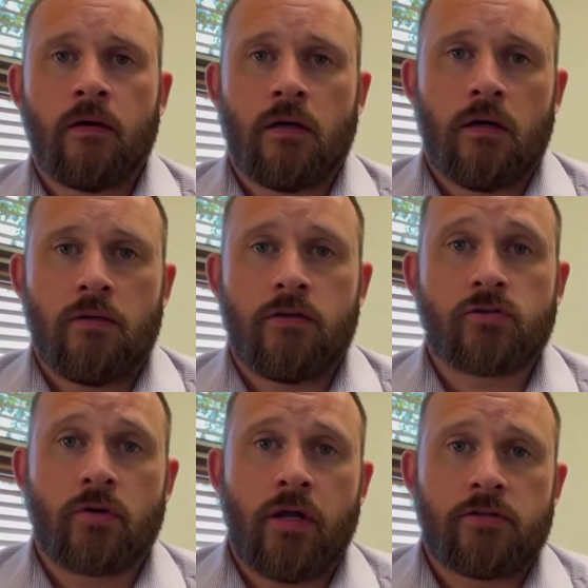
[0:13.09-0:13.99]
Uh, the
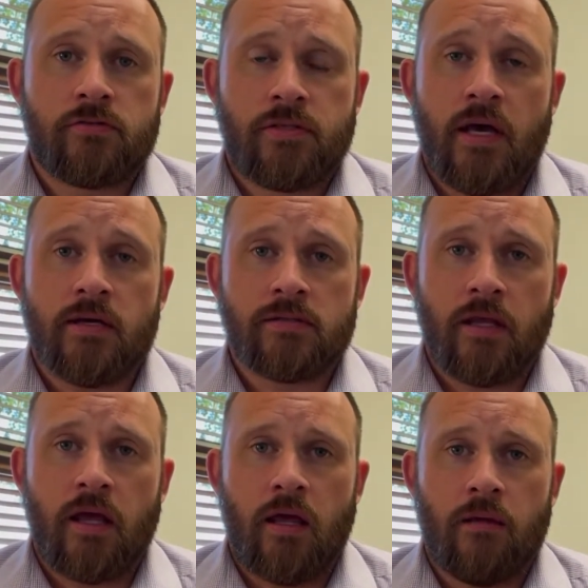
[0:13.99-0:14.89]
short answer is yes, they
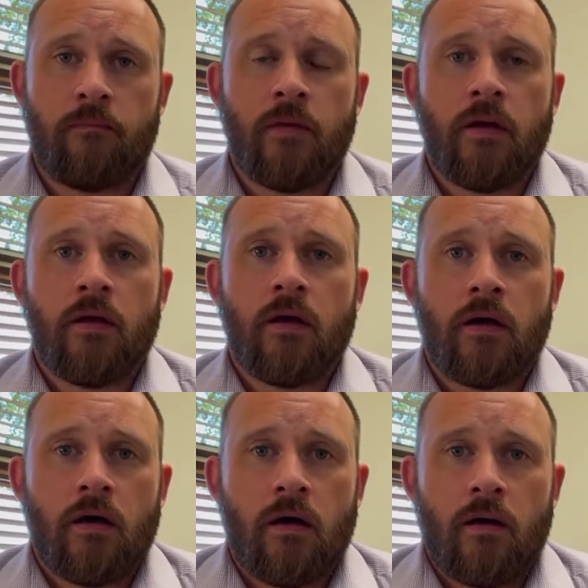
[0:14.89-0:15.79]
can.
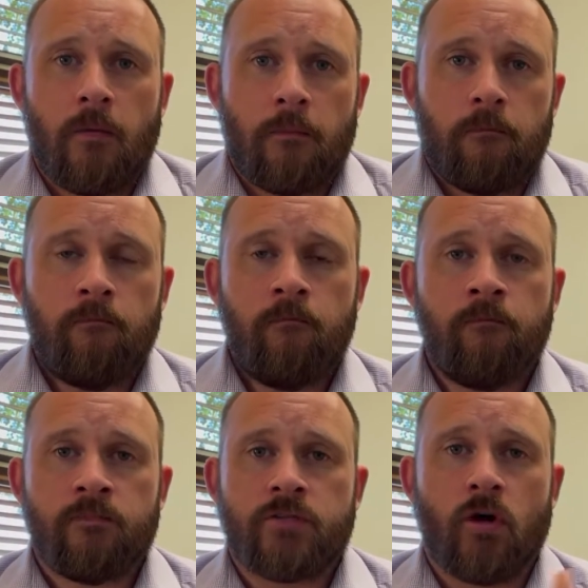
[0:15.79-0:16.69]

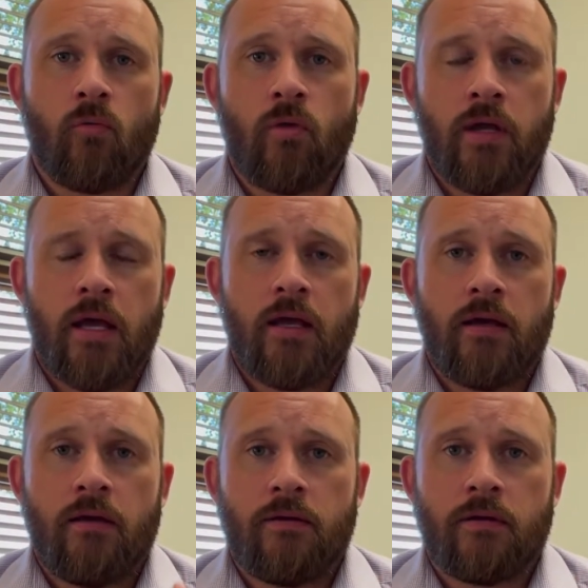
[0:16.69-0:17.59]
Um, so when
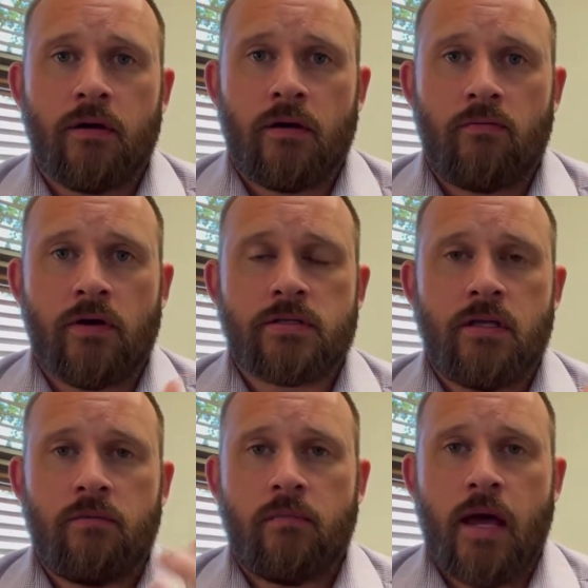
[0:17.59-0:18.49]
a uh,
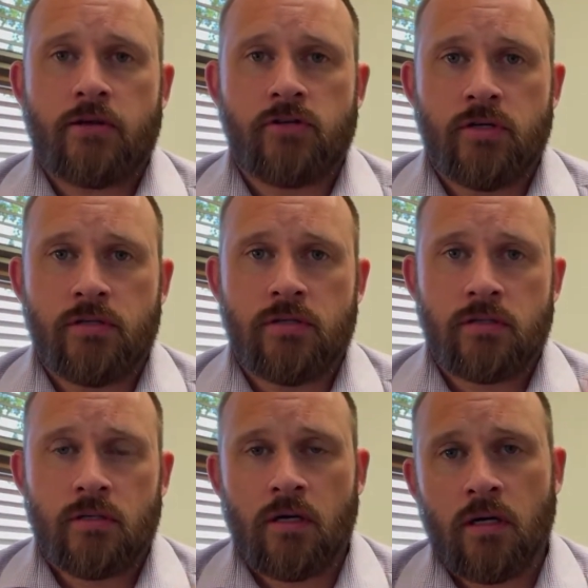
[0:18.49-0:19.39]
resident
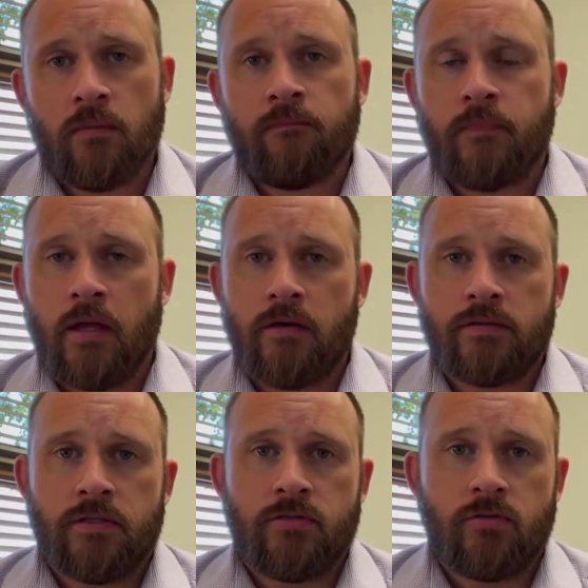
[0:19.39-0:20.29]
matches, enters
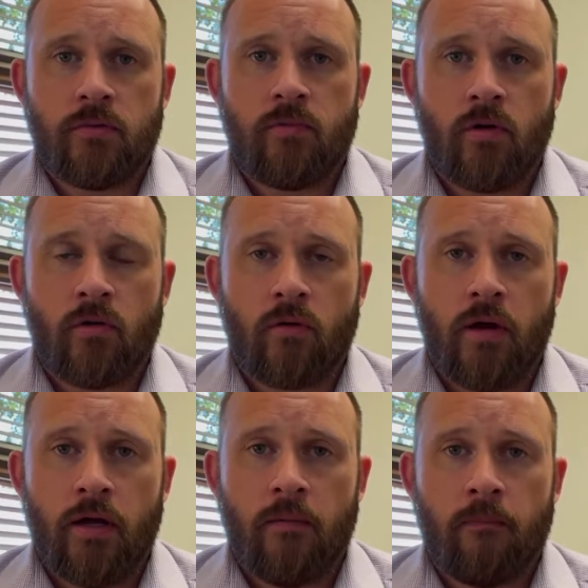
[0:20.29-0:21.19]
into a
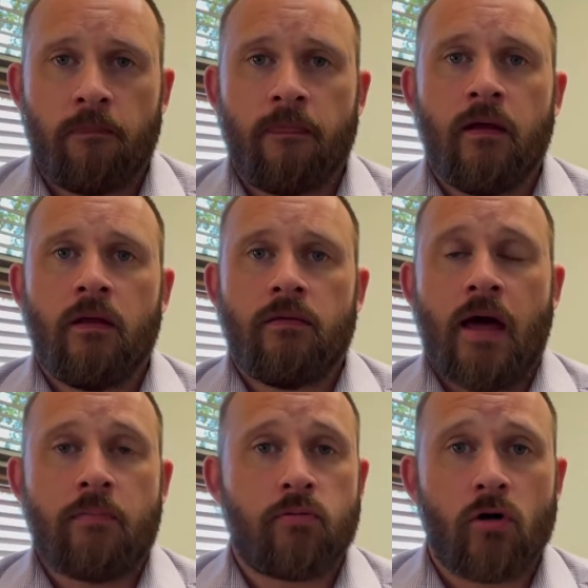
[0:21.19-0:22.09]
program,
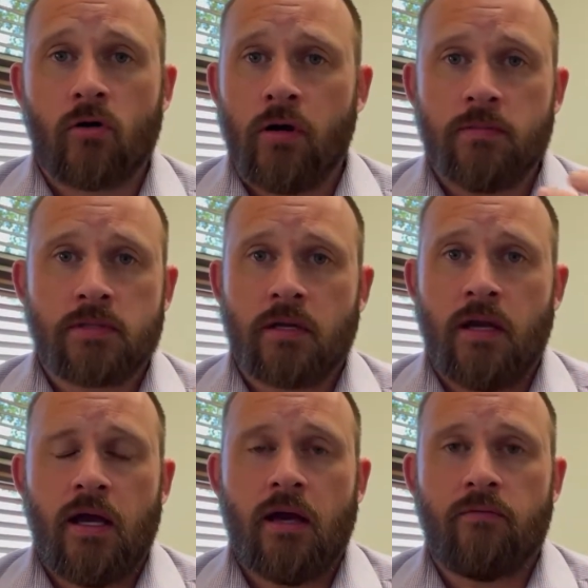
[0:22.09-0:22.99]
that program is going to
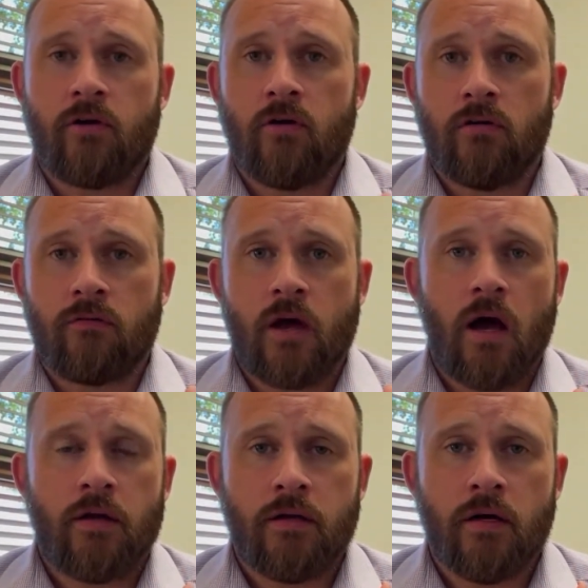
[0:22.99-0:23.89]
have a code of
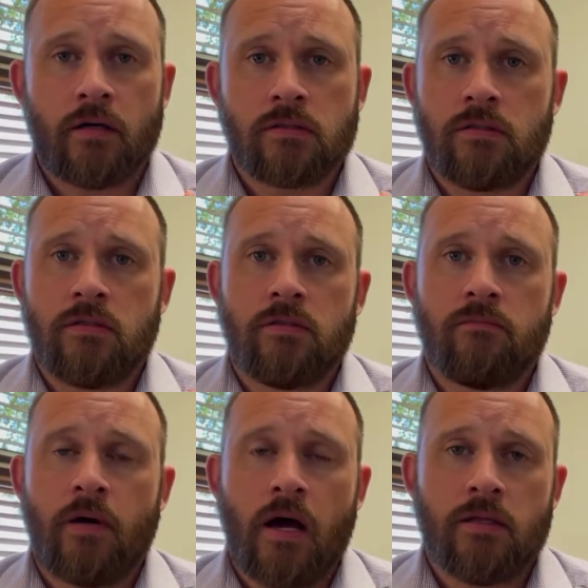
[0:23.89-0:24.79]
conduct,
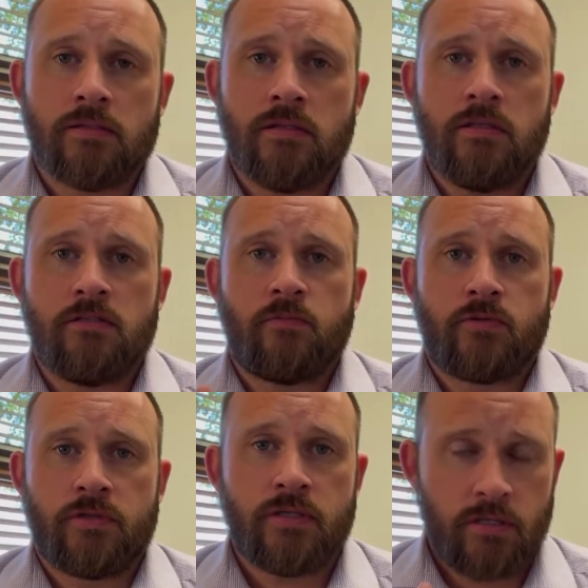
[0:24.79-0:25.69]
policies,
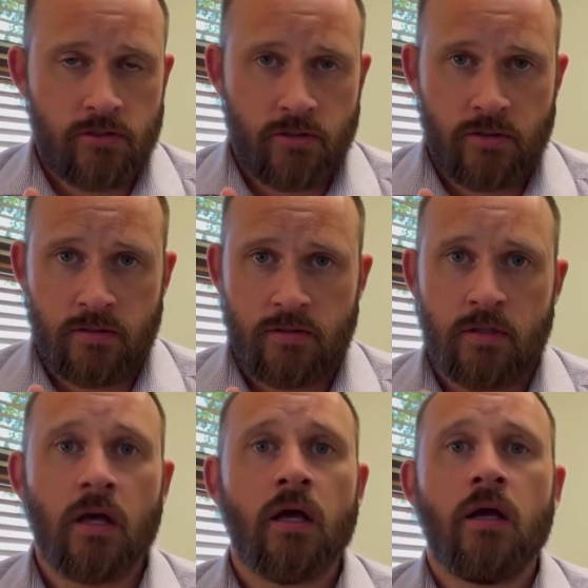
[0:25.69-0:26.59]

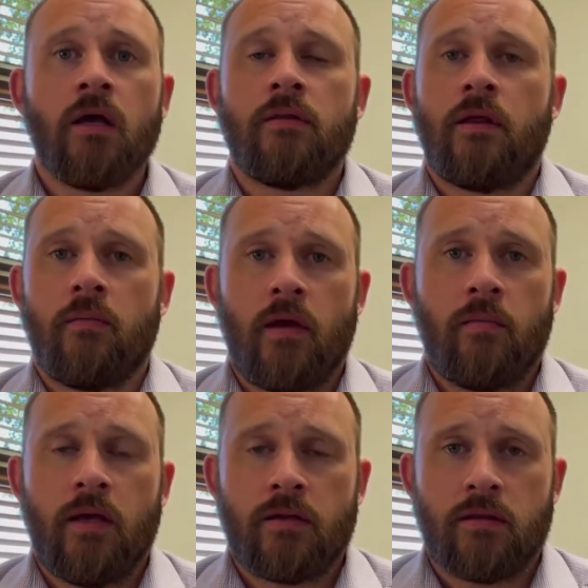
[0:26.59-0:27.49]
procedures, they may
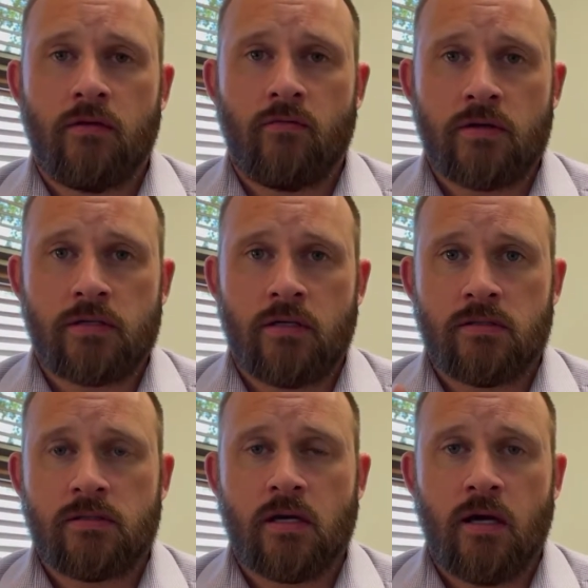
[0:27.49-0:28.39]
make the resident
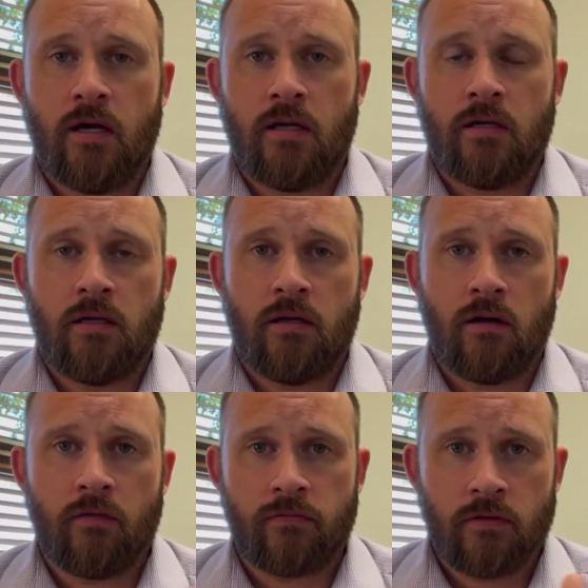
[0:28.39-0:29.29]
sign an
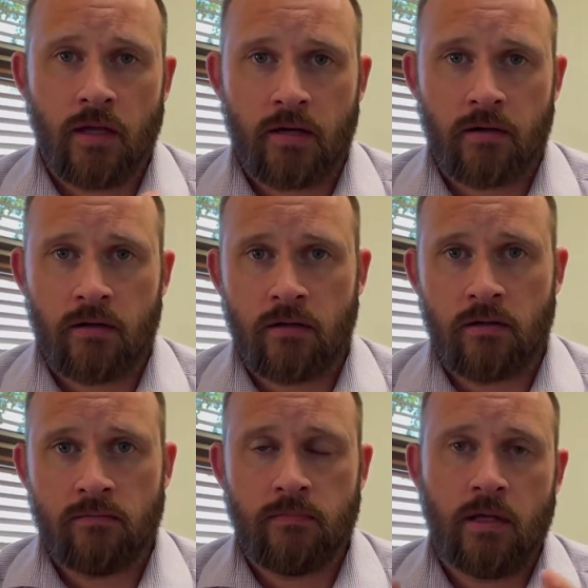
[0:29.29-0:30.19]
offer
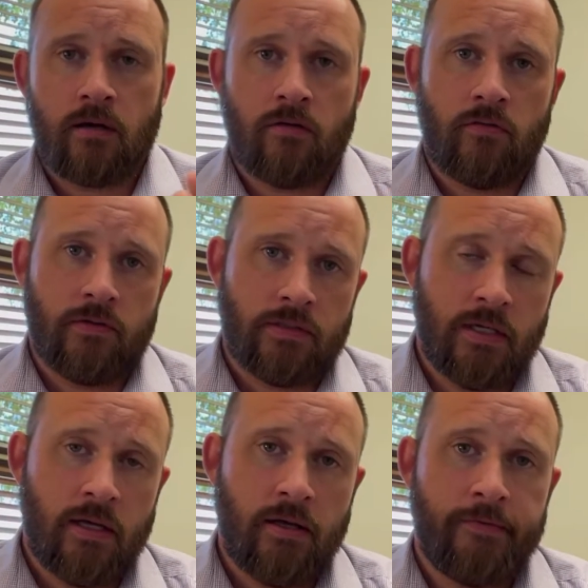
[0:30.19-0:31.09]
letter, letter of
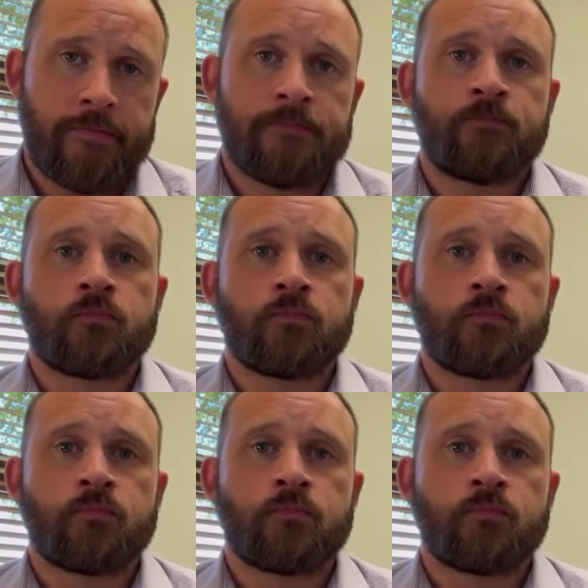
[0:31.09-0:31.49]
intent.